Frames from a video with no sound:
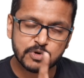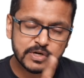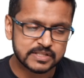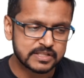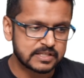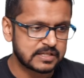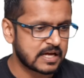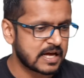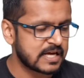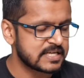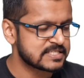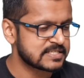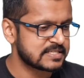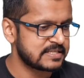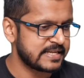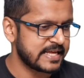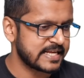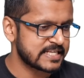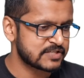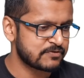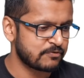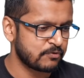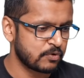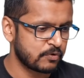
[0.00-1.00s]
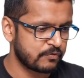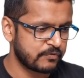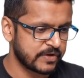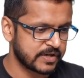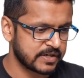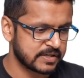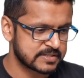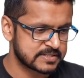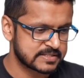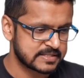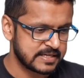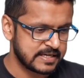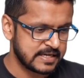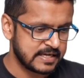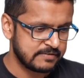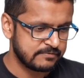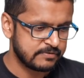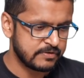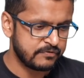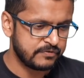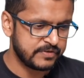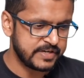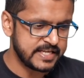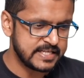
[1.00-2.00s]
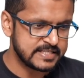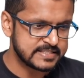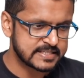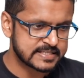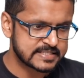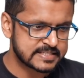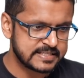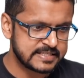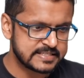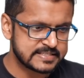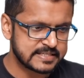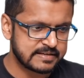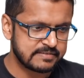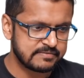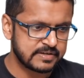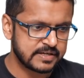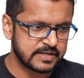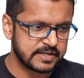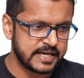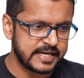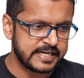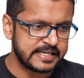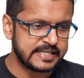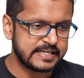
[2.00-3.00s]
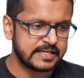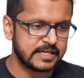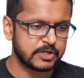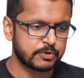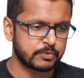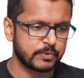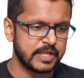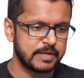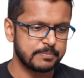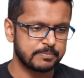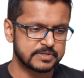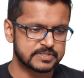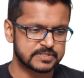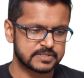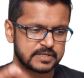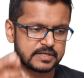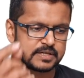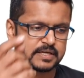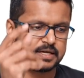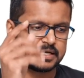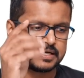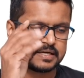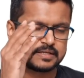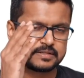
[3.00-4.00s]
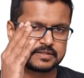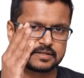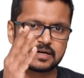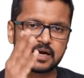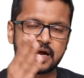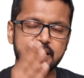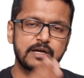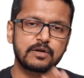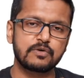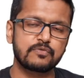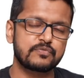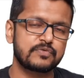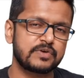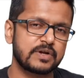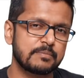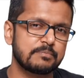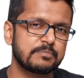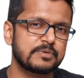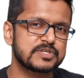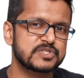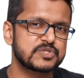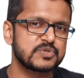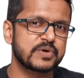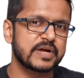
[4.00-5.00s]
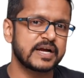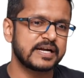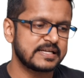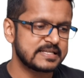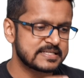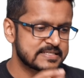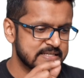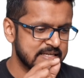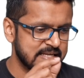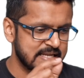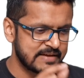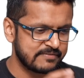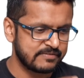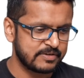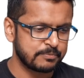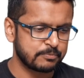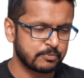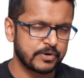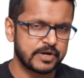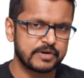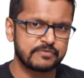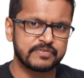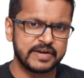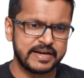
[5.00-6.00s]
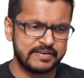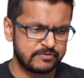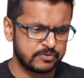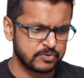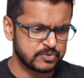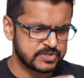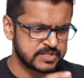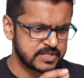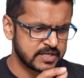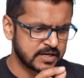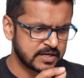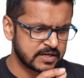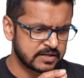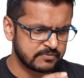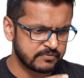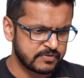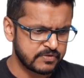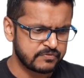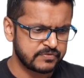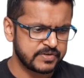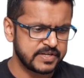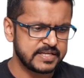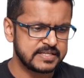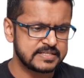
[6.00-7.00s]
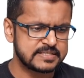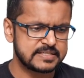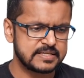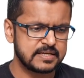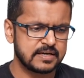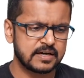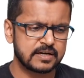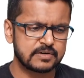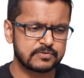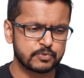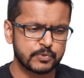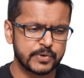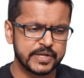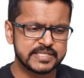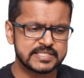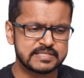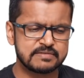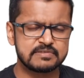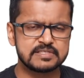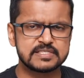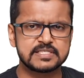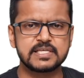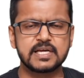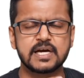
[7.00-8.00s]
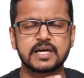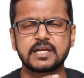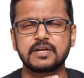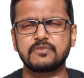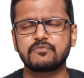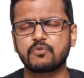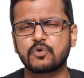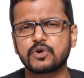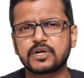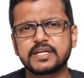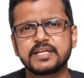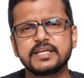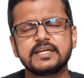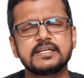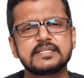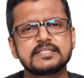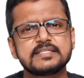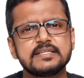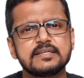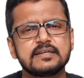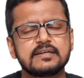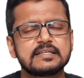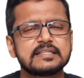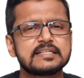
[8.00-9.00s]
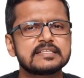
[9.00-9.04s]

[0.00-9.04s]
at the last next four figures, 15, 16, 17, 18 and 20%, the kind of numbers you get is 11.52 CR, 15 CR, 27 CR and 48 CR.